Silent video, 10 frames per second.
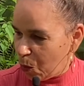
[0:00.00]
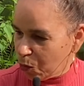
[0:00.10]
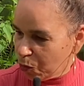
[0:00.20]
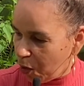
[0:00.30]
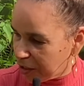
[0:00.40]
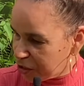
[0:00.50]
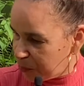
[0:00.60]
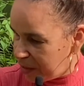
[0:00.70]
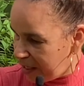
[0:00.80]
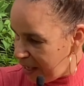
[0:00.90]
watch
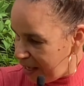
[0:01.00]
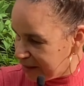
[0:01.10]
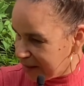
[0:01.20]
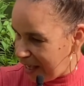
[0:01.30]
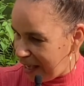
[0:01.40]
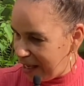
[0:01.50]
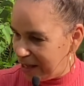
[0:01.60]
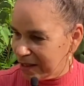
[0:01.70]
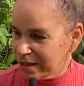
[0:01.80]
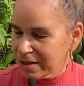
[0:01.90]
me as
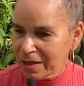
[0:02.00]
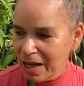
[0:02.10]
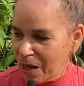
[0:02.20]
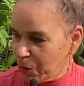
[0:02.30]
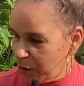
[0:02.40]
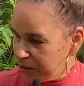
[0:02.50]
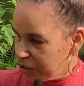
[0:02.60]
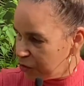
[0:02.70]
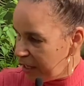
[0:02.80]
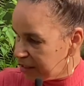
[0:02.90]
I am going to
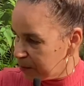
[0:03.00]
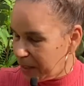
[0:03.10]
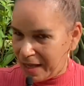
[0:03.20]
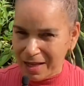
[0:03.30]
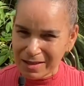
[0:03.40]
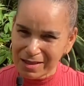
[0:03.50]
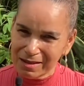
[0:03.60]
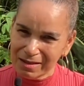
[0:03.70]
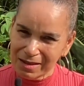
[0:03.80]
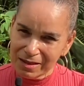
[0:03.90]
transplant
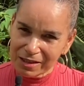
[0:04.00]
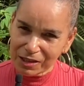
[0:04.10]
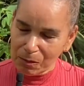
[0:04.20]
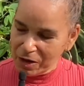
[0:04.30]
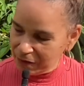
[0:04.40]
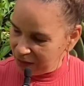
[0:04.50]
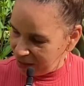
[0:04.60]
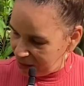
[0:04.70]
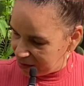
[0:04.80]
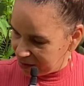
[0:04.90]
some of
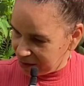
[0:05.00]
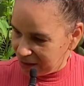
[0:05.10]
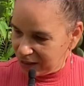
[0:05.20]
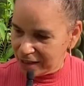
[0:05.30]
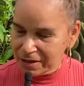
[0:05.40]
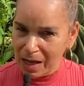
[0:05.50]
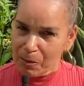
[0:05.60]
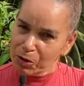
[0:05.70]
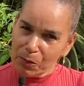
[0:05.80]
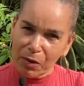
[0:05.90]
these in. I'm
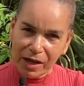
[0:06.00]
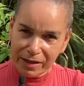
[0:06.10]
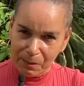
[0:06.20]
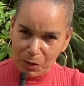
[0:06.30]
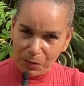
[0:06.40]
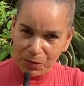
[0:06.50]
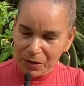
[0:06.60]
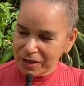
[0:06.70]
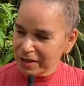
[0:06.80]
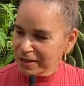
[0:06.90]
going to pot them up,
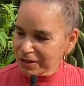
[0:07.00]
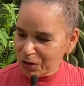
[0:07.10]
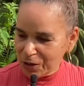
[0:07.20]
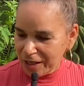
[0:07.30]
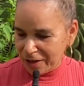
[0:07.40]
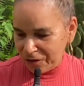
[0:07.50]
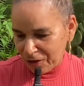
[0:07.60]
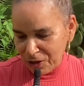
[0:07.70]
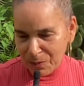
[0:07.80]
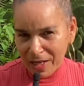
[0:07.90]
so you can
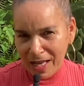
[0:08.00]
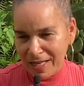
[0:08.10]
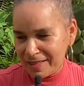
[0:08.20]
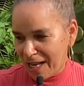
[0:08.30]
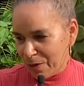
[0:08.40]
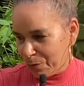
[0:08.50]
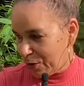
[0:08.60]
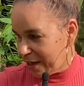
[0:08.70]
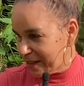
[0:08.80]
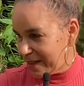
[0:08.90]
follow me as I
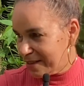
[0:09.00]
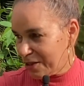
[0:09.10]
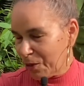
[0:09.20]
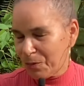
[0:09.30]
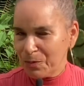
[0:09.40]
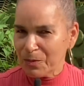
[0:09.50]
pot these up.